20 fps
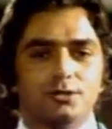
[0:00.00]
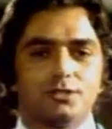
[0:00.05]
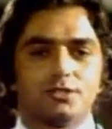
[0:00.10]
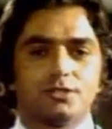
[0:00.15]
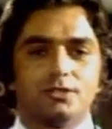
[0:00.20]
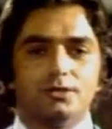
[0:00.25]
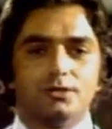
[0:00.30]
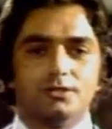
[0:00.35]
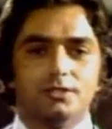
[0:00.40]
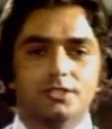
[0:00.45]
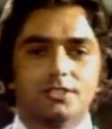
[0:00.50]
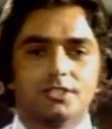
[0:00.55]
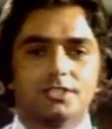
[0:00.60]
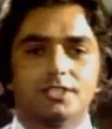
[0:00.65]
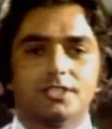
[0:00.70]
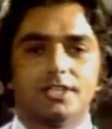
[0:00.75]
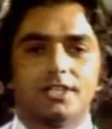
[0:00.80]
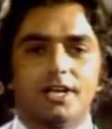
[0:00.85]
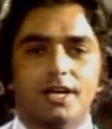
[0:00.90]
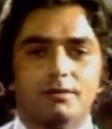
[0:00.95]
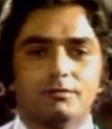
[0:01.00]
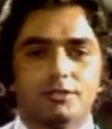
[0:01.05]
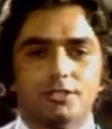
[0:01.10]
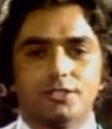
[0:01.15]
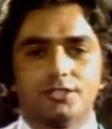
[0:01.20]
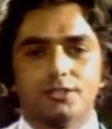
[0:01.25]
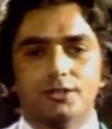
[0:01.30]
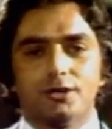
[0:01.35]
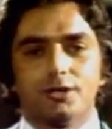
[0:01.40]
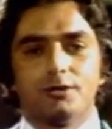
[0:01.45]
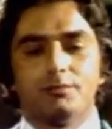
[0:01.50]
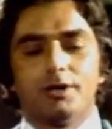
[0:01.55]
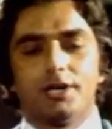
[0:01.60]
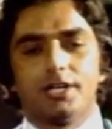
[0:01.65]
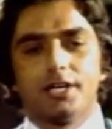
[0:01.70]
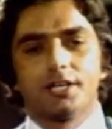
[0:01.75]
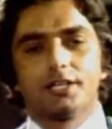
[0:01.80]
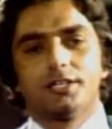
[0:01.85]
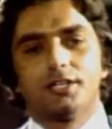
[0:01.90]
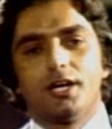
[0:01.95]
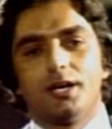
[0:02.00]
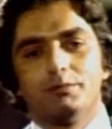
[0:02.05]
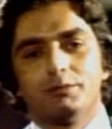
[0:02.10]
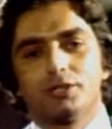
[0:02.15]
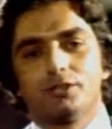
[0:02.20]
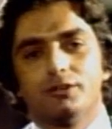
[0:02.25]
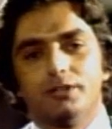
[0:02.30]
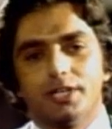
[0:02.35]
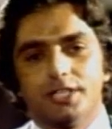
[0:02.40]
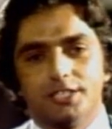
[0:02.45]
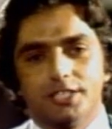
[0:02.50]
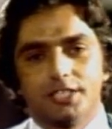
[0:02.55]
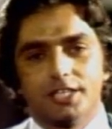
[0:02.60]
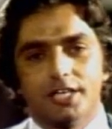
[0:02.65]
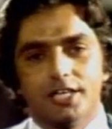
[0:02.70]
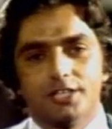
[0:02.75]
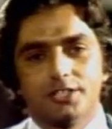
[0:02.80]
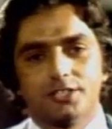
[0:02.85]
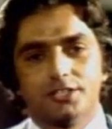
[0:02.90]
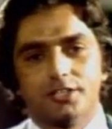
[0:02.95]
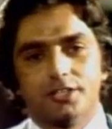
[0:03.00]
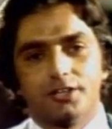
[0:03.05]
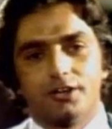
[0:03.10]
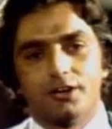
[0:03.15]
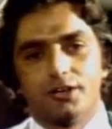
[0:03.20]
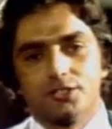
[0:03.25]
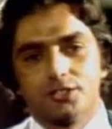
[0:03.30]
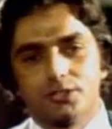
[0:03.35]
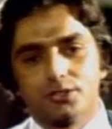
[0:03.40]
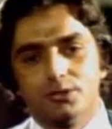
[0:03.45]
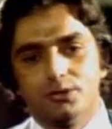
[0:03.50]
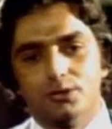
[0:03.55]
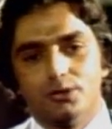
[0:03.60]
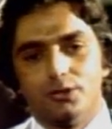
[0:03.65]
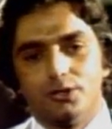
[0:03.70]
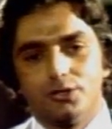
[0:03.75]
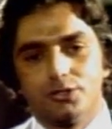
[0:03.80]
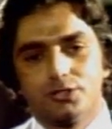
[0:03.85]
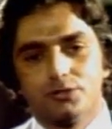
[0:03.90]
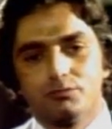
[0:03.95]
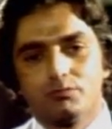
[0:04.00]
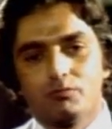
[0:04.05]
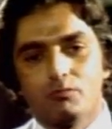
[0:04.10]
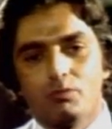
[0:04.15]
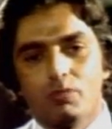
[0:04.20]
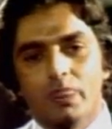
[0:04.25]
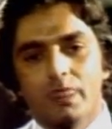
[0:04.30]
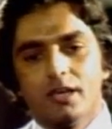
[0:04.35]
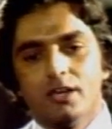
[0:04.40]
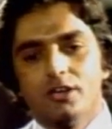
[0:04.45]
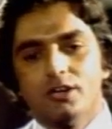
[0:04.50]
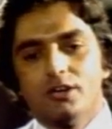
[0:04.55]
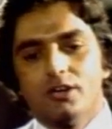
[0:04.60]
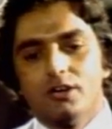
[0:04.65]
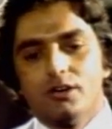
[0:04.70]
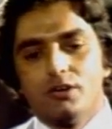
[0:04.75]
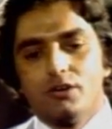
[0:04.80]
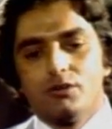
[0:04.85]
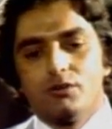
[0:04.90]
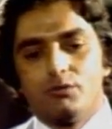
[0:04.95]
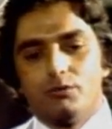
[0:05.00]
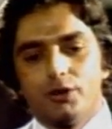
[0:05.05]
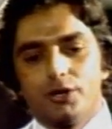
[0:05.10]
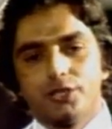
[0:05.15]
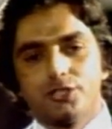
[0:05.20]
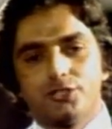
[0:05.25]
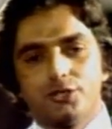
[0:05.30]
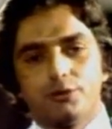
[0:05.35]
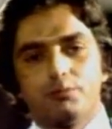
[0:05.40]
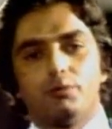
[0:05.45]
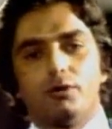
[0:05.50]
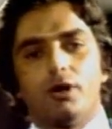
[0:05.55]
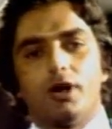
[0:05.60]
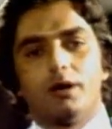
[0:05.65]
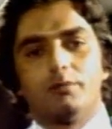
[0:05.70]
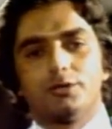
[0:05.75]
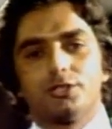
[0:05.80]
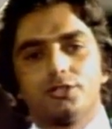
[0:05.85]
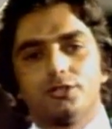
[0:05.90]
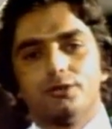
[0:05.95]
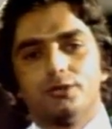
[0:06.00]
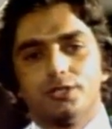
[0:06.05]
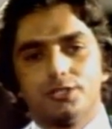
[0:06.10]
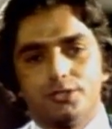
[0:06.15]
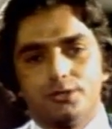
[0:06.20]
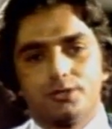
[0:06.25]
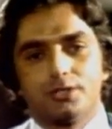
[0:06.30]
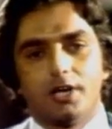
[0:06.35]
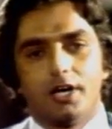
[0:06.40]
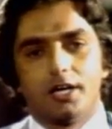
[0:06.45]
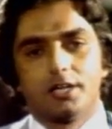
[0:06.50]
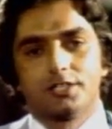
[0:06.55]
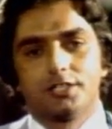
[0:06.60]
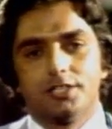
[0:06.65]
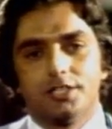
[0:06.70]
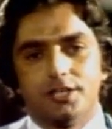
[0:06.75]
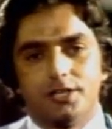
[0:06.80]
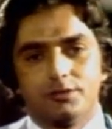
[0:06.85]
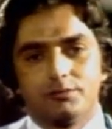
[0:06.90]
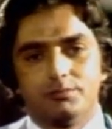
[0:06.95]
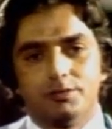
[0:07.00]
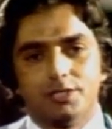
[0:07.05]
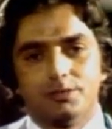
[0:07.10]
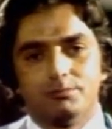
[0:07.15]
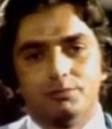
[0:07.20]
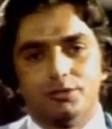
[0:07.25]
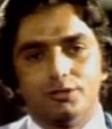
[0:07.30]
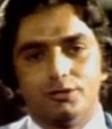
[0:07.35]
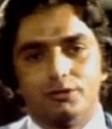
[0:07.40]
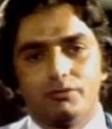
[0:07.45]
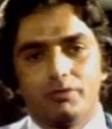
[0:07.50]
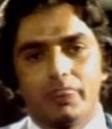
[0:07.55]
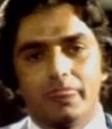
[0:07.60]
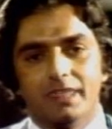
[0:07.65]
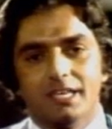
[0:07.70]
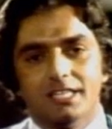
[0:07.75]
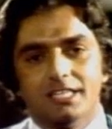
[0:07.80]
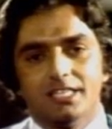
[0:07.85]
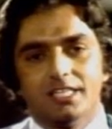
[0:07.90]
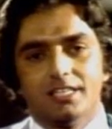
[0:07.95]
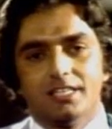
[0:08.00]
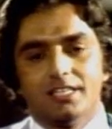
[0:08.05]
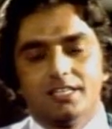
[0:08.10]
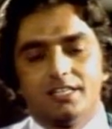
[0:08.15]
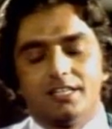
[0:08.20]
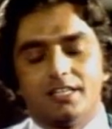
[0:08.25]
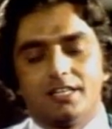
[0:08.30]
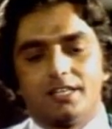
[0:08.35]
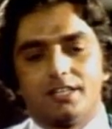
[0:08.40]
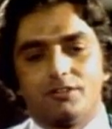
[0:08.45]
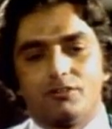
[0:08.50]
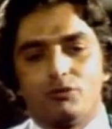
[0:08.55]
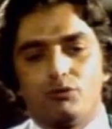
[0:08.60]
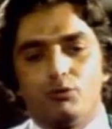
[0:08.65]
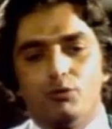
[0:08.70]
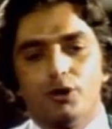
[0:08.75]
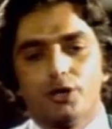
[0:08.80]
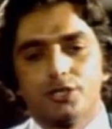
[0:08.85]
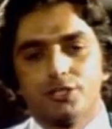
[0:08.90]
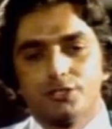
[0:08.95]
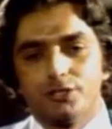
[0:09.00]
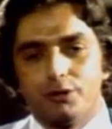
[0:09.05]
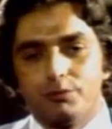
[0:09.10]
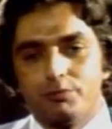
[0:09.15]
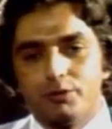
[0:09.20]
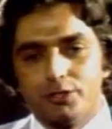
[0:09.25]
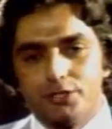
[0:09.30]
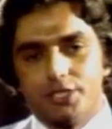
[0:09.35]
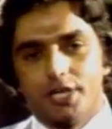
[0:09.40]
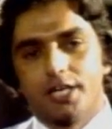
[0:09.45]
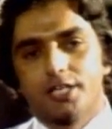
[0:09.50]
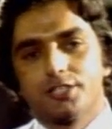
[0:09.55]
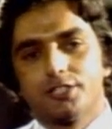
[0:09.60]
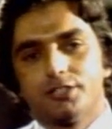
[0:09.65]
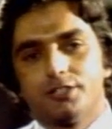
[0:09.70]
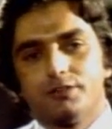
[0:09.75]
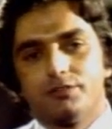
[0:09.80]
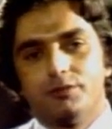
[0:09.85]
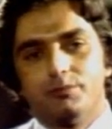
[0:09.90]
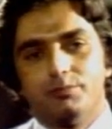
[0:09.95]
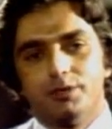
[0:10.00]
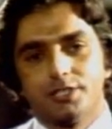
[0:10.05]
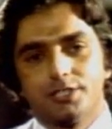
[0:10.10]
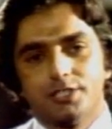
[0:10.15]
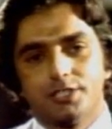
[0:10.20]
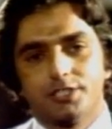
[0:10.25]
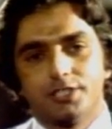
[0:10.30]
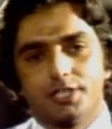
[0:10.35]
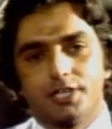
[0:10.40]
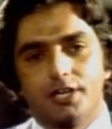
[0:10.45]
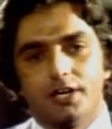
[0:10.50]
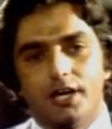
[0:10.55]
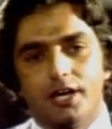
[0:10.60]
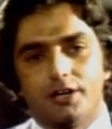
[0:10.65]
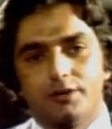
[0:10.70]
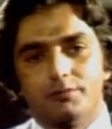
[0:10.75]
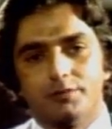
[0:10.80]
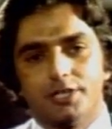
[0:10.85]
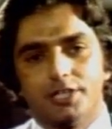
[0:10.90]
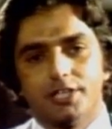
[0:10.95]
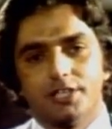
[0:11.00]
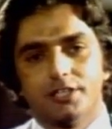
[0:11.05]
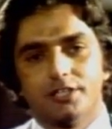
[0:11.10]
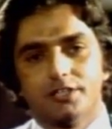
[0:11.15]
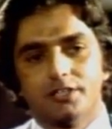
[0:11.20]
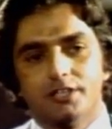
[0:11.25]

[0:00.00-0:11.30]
students and I'm concerned about economical education in our schools, what is your barometer as you talk to young people? Uh, what is their projection of the business economy